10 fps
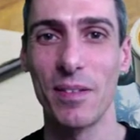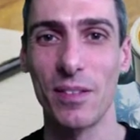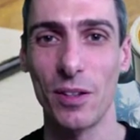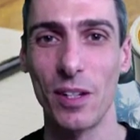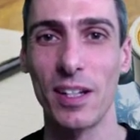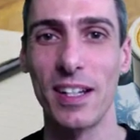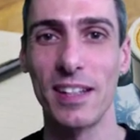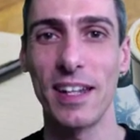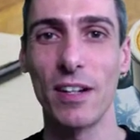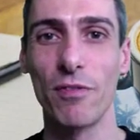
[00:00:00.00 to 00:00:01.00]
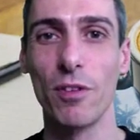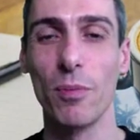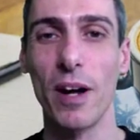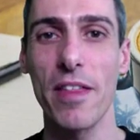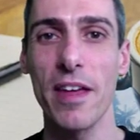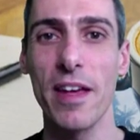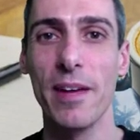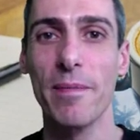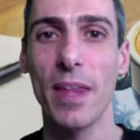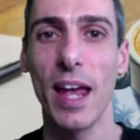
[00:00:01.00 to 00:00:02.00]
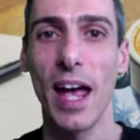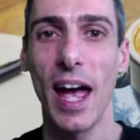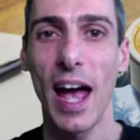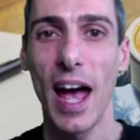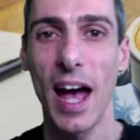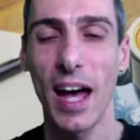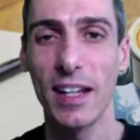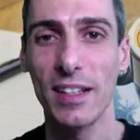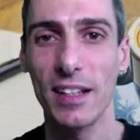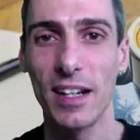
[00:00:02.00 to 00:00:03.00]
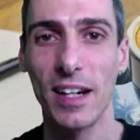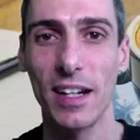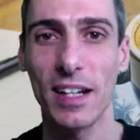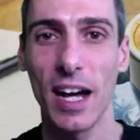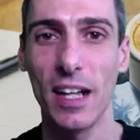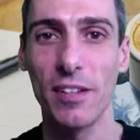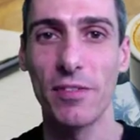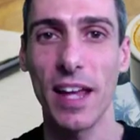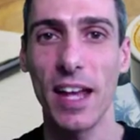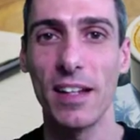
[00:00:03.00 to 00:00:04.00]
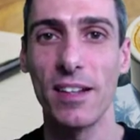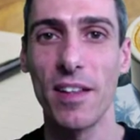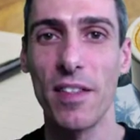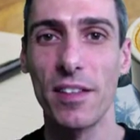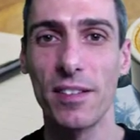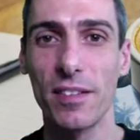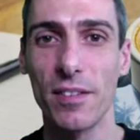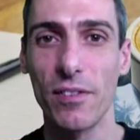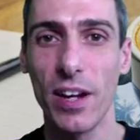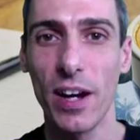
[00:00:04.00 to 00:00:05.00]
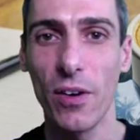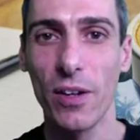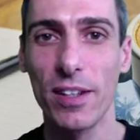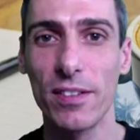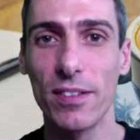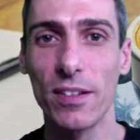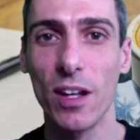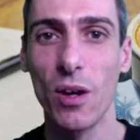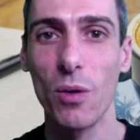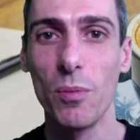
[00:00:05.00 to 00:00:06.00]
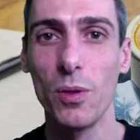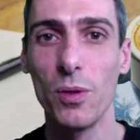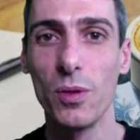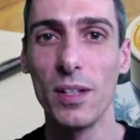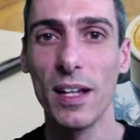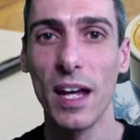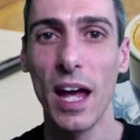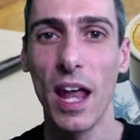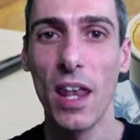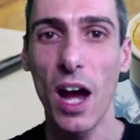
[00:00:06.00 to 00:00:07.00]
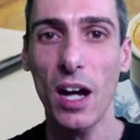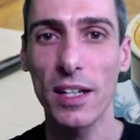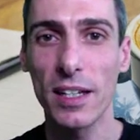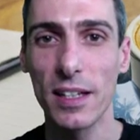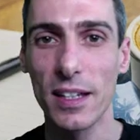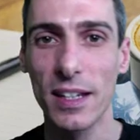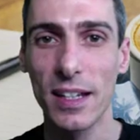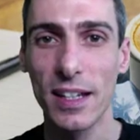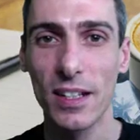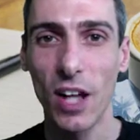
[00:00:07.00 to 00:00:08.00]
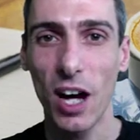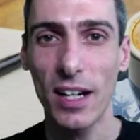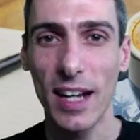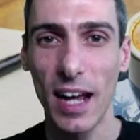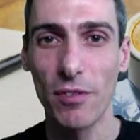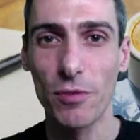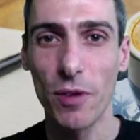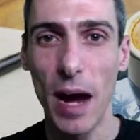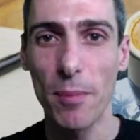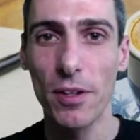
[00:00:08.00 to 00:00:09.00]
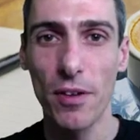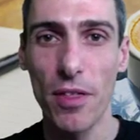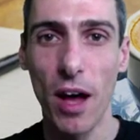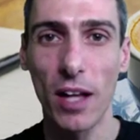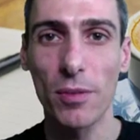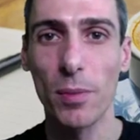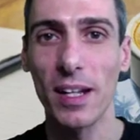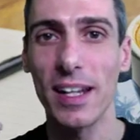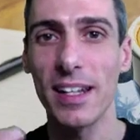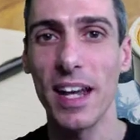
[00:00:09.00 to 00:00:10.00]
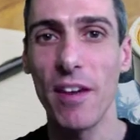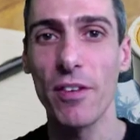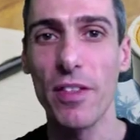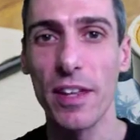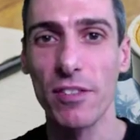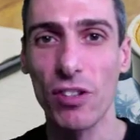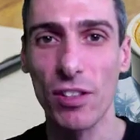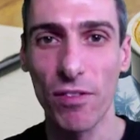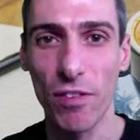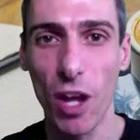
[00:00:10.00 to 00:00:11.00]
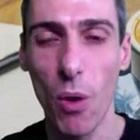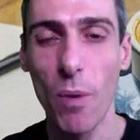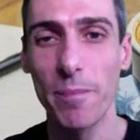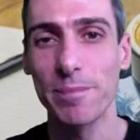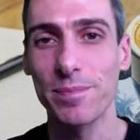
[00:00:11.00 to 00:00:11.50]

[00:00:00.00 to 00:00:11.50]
So you're going to take a full breath and kind of getting into this very slow mood. Not kind of grabbing your thoughts, but letting everything just flow.